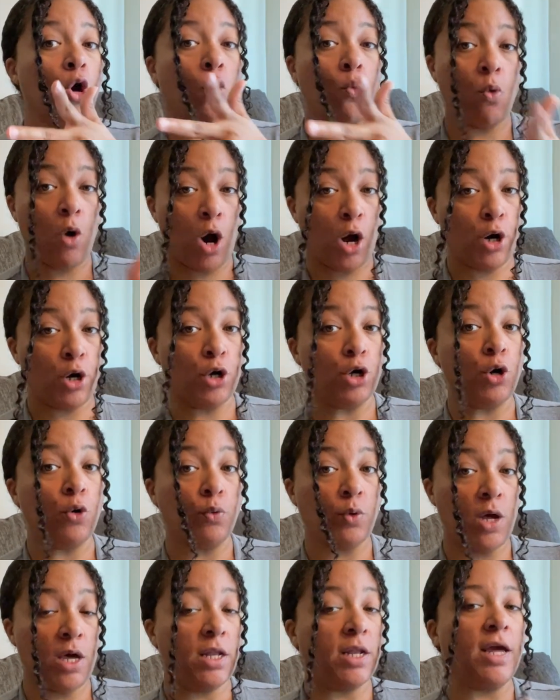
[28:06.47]
water, no,
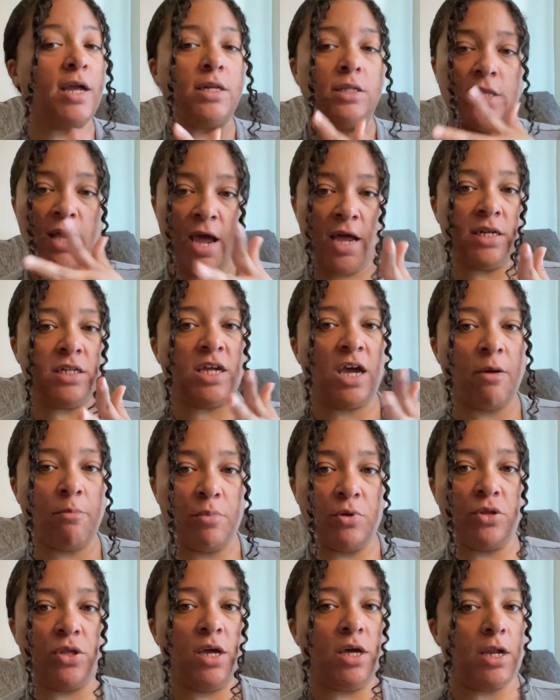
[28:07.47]
no like that type
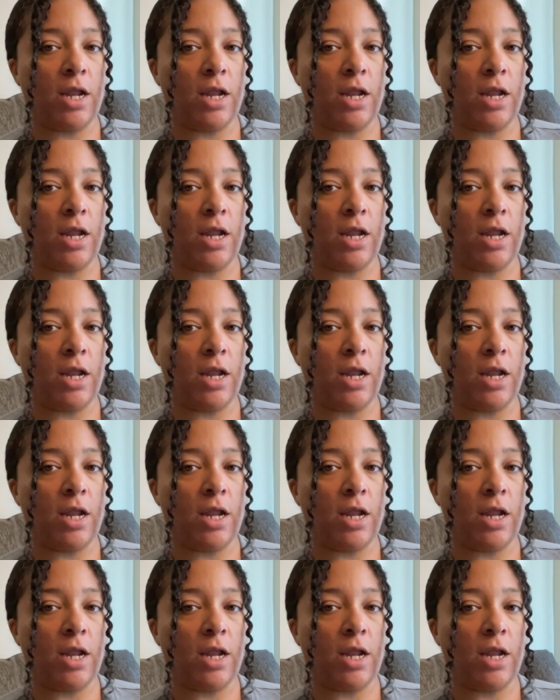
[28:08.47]
of thing.